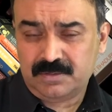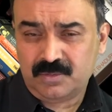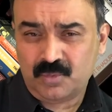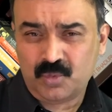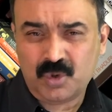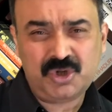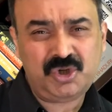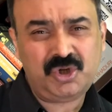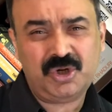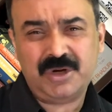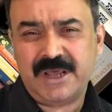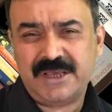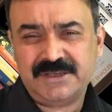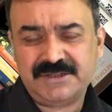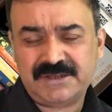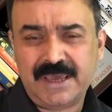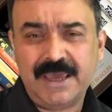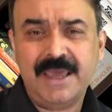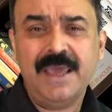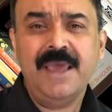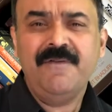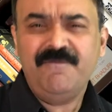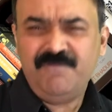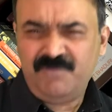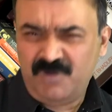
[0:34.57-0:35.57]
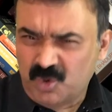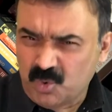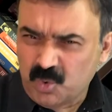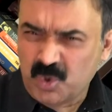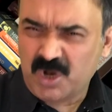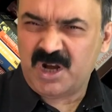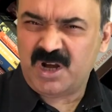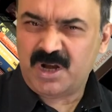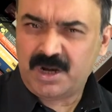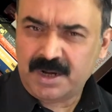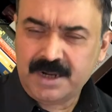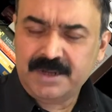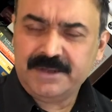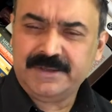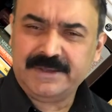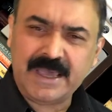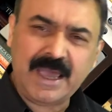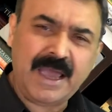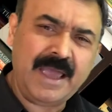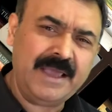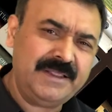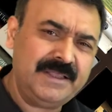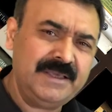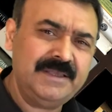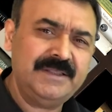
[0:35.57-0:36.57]
what should I say, viewer,
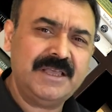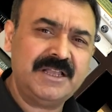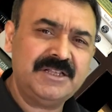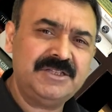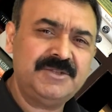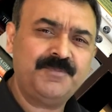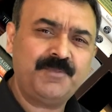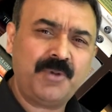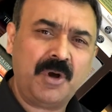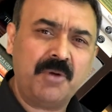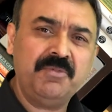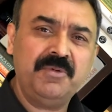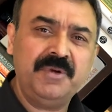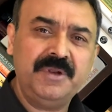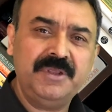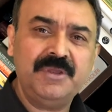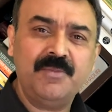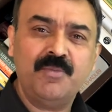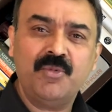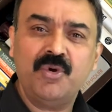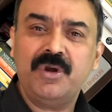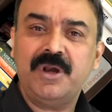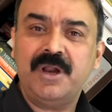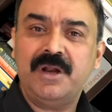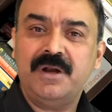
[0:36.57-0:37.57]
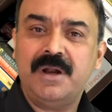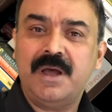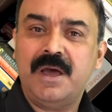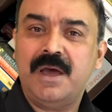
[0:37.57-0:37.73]
yeah, I think that's probably the more,